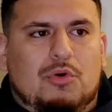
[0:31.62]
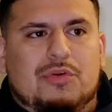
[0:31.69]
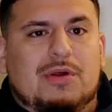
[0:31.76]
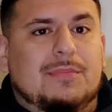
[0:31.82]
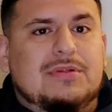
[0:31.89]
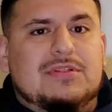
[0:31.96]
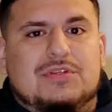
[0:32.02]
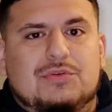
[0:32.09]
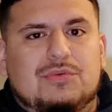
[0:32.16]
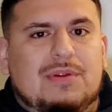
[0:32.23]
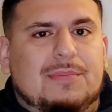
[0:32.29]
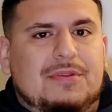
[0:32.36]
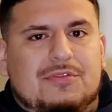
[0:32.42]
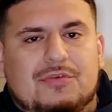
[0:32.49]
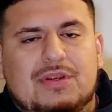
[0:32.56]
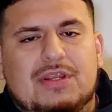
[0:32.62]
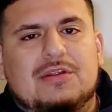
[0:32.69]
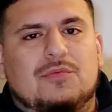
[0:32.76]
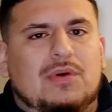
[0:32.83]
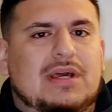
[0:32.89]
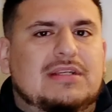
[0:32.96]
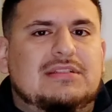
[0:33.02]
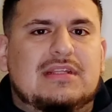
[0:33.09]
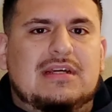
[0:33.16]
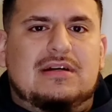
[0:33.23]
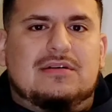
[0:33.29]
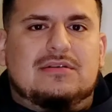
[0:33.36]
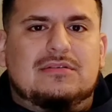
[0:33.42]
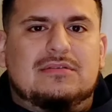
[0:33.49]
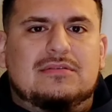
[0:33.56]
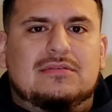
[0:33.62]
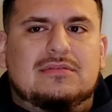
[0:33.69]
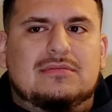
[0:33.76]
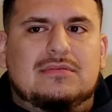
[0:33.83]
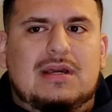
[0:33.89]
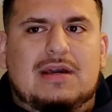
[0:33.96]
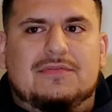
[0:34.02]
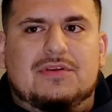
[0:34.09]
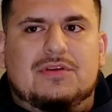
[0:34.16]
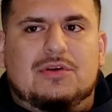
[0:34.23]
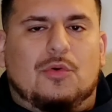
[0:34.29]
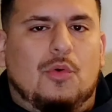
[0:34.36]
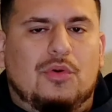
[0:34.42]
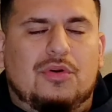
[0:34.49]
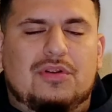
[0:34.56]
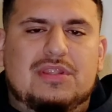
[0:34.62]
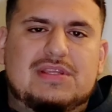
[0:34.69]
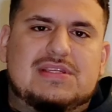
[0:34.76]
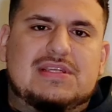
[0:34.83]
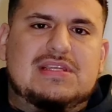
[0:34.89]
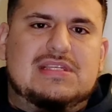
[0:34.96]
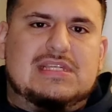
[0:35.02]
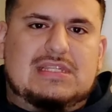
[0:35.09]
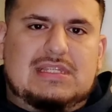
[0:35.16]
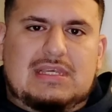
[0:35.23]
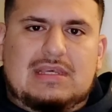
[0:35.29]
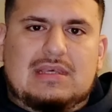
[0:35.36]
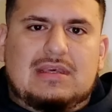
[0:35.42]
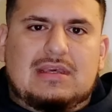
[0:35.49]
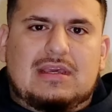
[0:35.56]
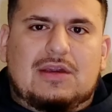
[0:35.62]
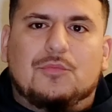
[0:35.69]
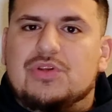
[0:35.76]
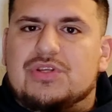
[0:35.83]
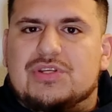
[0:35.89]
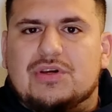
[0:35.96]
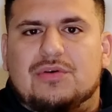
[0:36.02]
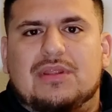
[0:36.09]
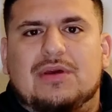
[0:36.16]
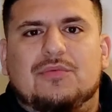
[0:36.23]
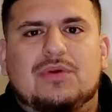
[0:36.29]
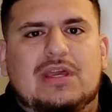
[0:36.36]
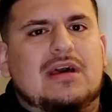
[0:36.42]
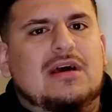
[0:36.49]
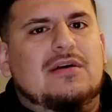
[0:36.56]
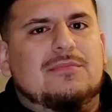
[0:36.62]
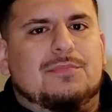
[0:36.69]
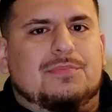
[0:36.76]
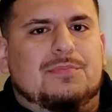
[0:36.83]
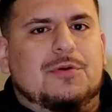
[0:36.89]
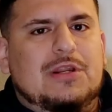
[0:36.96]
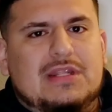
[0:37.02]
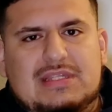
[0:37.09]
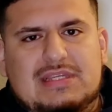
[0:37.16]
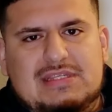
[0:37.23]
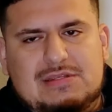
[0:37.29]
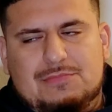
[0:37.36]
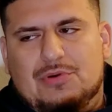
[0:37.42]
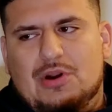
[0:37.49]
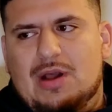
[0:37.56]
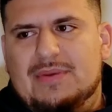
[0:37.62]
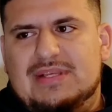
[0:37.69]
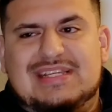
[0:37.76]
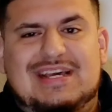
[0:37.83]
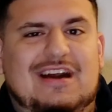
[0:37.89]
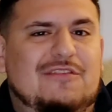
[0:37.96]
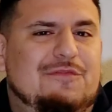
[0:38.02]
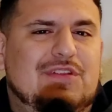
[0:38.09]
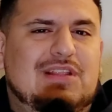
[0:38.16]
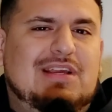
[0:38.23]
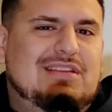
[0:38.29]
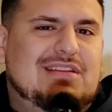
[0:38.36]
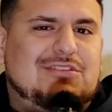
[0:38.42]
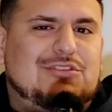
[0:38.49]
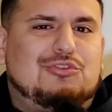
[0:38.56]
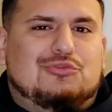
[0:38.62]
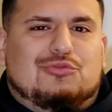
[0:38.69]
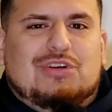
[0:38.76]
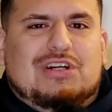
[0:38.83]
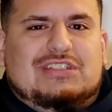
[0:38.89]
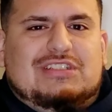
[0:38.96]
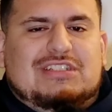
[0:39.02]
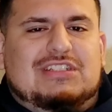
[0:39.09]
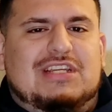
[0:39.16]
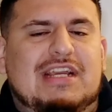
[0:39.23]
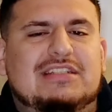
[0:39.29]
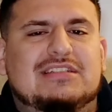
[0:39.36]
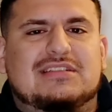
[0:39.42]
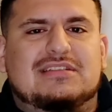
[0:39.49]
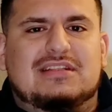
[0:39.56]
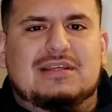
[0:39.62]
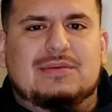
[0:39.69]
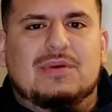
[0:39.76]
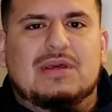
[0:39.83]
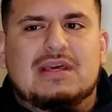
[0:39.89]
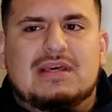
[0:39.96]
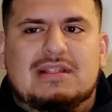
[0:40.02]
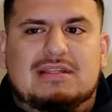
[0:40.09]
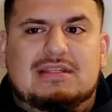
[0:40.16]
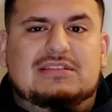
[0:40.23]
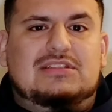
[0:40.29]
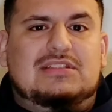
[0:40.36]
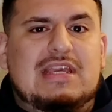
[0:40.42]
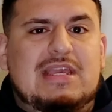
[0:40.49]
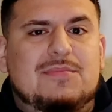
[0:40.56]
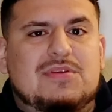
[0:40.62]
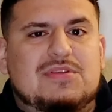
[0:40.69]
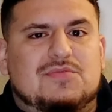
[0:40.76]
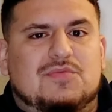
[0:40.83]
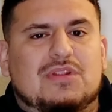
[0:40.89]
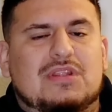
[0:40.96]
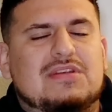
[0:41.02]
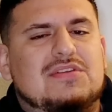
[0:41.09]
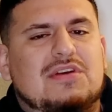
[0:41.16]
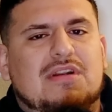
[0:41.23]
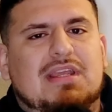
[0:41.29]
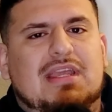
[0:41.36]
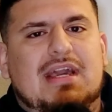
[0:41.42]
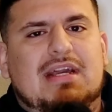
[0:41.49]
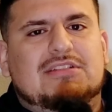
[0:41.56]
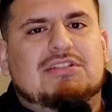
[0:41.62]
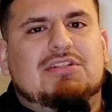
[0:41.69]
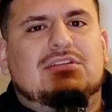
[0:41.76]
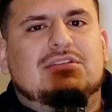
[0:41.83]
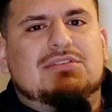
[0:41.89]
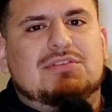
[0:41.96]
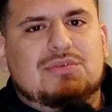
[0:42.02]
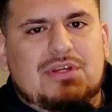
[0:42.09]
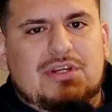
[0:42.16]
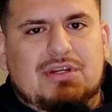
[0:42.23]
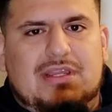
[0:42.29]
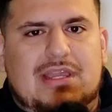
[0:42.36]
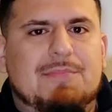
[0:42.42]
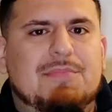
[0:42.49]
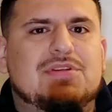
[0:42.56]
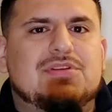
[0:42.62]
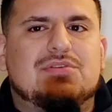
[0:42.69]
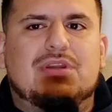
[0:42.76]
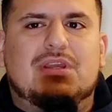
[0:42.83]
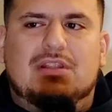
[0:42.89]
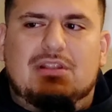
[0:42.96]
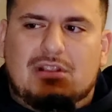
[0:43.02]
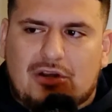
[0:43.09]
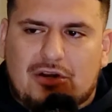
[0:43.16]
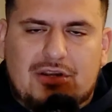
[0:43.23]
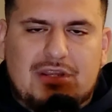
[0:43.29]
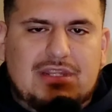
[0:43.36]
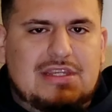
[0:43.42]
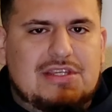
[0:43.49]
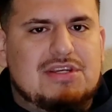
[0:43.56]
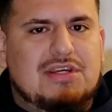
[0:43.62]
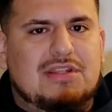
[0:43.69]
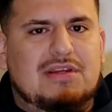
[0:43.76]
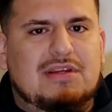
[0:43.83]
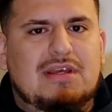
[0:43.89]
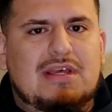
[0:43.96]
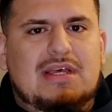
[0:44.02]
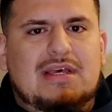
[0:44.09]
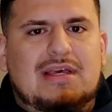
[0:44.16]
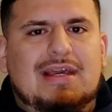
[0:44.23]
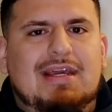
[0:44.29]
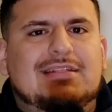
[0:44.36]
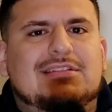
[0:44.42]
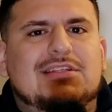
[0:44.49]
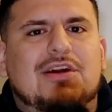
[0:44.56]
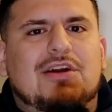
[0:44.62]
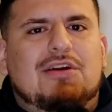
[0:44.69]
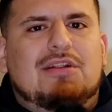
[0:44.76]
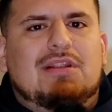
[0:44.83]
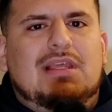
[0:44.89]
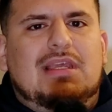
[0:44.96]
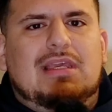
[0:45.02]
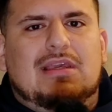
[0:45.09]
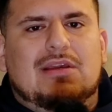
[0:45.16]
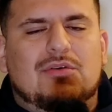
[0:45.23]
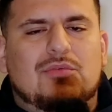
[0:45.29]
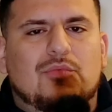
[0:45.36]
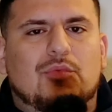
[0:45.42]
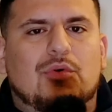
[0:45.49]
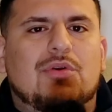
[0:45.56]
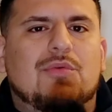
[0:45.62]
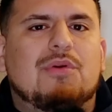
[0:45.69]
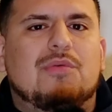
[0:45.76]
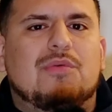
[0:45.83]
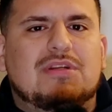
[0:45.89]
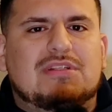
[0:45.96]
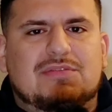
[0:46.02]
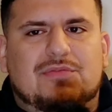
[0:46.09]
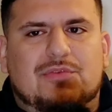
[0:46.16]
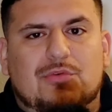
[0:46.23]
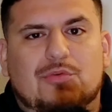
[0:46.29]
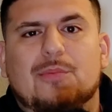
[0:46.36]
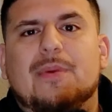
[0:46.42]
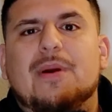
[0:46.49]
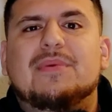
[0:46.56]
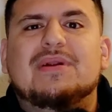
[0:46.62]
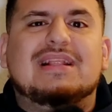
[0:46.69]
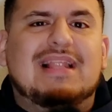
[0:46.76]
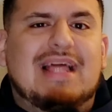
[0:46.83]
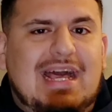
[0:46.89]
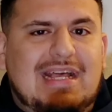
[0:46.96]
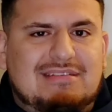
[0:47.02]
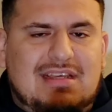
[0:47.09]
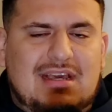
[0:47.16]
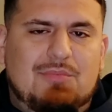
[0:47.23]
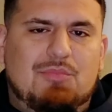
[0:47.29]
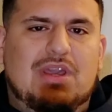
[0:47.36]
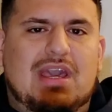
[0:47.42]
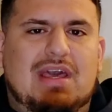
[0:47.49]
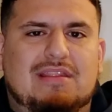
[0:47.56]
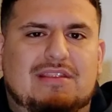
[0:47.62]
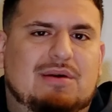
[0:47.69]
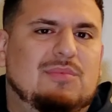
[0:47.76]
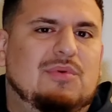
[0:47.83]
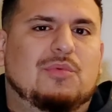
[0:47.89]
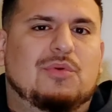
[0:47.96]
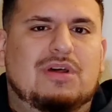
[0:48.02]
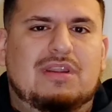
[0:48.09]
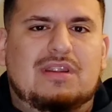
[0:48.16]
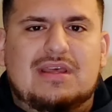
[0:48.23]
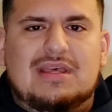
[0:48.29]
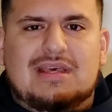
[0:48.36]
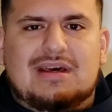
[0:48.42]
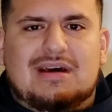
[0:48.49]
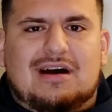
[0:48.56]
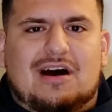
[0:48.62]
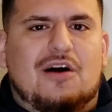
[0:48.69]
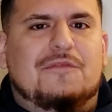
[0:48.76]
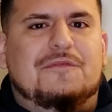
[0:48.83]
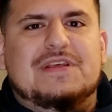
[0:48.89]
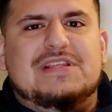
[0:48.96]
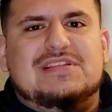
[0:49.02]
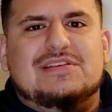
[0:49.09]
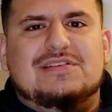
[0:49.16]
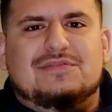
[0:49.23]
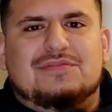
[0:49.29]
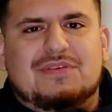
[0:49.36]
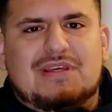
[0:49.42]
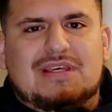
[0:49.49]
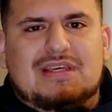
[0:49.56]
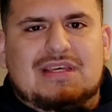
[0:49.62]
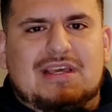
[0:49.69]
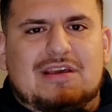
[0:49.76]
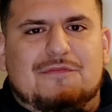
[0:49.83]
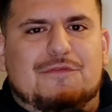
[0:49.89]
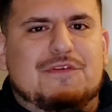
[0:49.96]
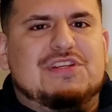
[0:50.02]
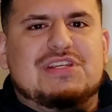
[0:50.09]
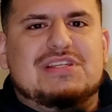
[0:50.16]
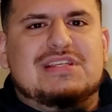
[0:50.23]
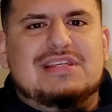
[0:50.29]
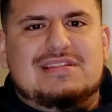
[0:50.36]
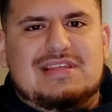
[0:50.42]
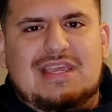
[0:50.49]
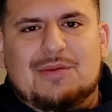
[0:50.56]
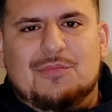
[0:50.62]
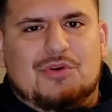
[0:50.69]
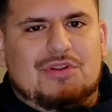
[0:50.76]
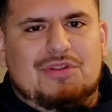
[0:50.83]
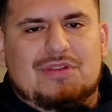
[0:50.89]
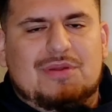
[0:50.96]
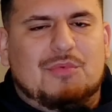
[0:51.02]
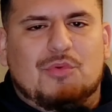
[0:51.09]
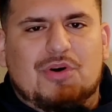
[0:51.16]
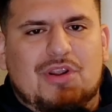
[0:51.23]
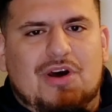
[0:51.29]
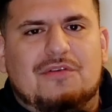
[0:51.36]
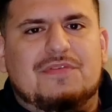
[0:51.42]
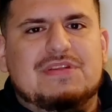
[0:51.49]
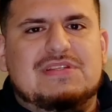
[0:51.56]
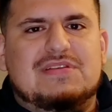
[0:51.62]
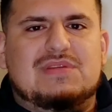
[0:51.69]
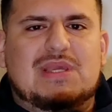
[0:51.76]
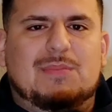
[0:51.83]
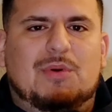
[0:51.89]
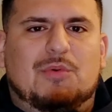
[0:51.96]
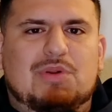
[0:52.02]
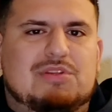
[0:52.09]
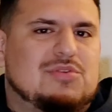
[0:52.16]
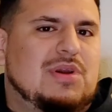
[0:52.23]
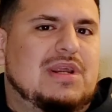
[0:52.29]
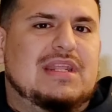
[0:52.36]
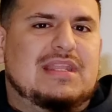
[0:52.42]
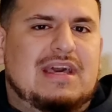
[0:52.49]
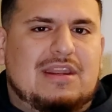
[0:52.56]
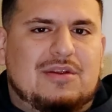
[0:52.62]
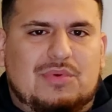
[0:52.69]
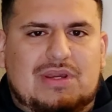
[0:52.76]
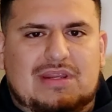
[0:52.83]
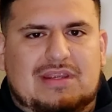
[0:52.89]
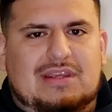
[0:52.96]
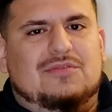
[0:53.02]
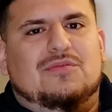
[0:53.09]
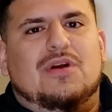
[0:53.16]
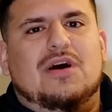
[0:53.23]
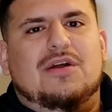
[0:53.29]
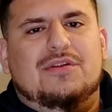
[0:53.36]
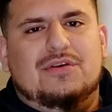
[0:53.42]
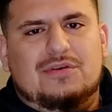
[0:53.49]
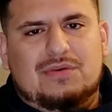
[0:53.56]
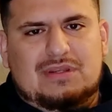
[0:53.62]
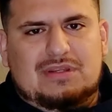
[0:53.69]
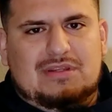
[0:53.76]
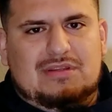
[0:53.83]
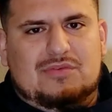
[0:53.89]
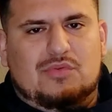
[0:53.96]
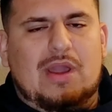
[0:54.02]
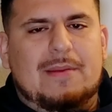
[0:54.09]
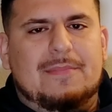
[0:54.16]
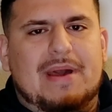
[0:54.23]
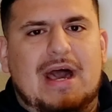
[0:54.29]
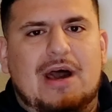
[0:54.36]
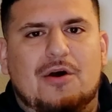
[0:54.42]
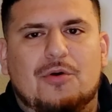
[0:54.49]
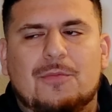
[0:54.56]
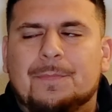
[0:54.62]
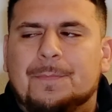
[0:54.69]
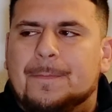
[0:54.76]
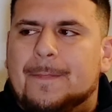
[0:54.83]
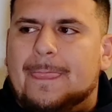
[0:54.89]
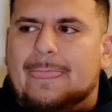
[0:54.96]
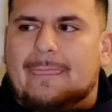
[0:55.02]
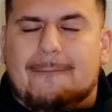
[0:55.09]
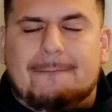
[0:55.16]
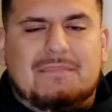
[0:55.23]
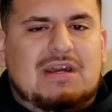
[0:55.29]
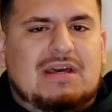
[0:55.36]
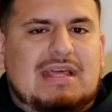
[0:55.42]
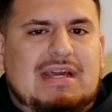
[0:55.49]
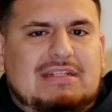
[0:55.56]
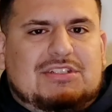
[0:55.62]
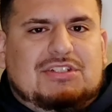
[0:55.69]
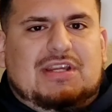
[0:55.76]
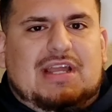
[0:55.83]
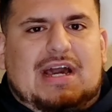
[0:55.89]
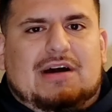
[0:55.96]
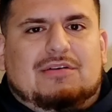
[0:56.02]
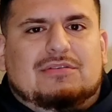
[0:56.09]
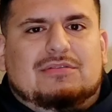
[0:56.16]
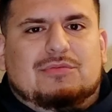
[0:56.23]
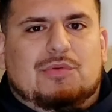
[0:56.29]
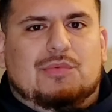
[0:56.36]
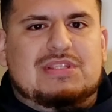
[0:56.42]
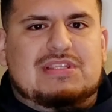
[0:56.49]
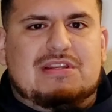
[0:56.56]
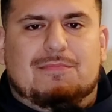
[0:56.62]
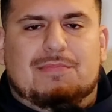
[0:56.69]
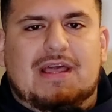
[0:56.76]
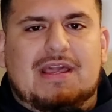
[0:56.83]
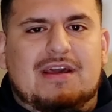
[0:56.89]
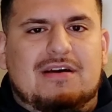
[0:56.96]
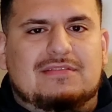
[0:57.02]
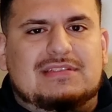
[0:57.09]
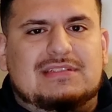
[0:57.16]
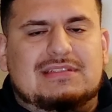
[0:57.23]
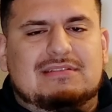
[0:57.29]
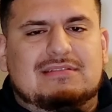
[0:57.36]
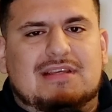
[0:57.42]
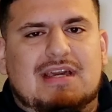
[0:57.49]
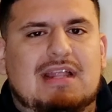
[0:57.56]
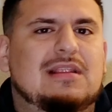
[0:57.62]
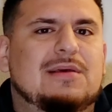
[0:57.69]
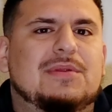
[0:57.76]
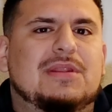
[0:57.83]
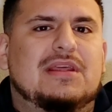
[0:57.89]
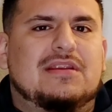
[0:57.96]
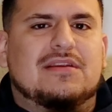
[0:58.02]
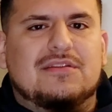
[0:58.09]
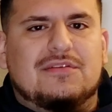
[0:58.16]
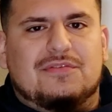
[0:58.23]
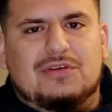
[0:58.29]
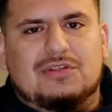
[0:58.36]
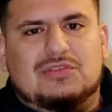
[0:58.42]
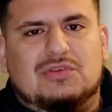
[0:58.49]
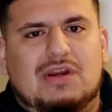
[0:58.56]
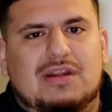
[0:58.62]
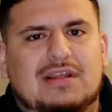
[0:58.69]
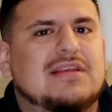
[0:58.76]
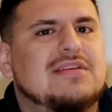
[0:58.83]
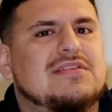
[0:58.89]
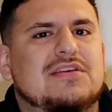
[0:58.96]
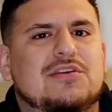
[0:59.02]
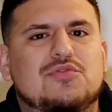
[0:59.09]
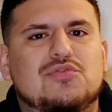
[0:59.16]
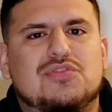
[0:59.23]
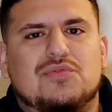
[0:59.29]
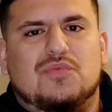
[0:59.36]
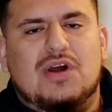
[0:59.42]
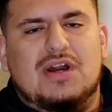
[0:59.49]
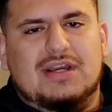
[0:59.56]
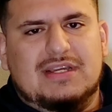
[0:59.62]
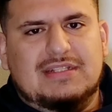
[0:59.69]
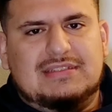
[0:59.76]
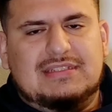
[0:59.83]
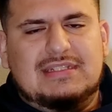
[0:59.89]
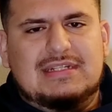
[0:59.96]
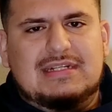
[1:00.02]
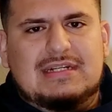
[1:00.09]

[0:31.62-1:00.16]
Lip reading: number 2, number 3 in the West now after a quarter of the season, and we show that we have pretty decent promise. I feel like there's no rush to change this team. This team is really starting to catch on to their chemistry and learning each other. It's early. What are we rushing for? Remember the last time we had the number 1 offensive efficiency team or the number 1 offensive team and we traded that away to get Rondo and Dwight Powell? And look how that turned out. We went to the playoffs and got eliminated in the first round against the Houston Rockets.